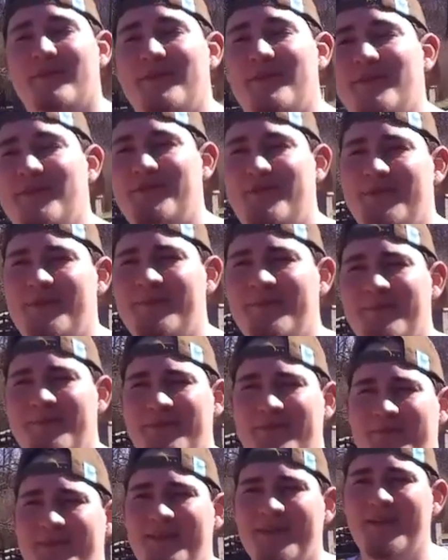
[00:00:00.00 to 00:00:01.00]
YouTube.
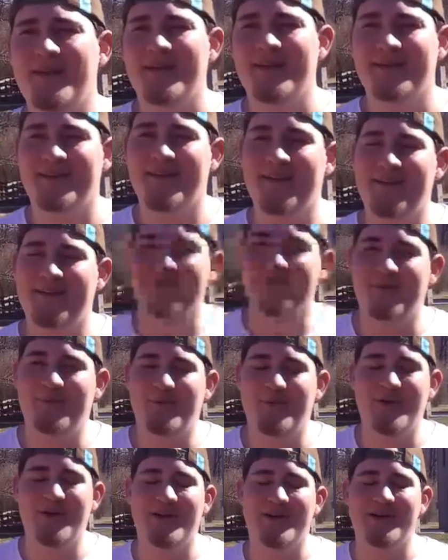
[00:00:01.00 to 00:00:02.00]
Getting
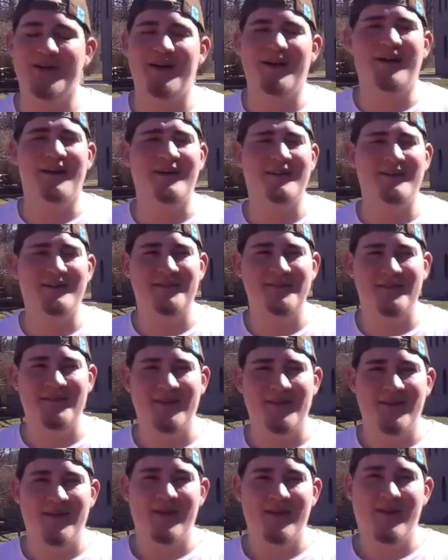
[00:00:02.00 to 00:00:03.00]
upward,
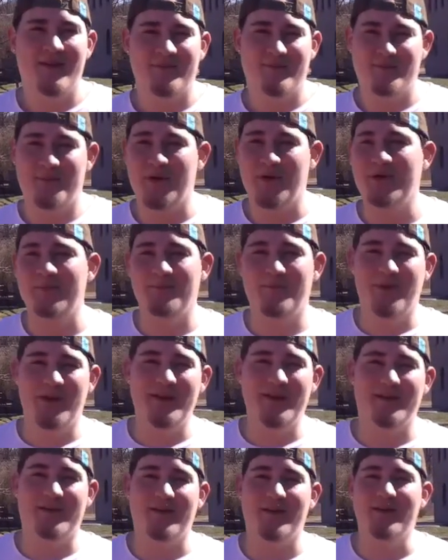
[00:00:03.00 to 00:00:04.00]

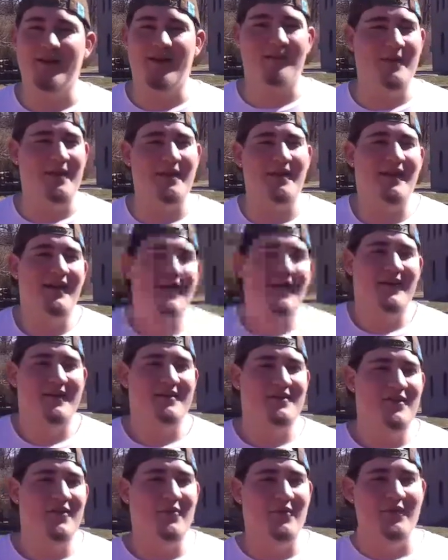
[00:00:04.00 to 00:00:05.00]
pretty good. I mean,
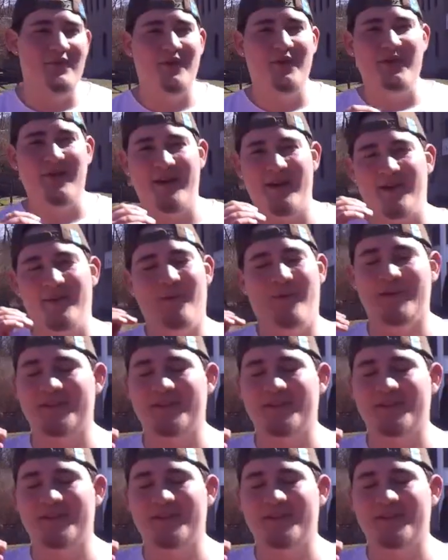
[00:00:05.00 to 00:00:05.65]
you hit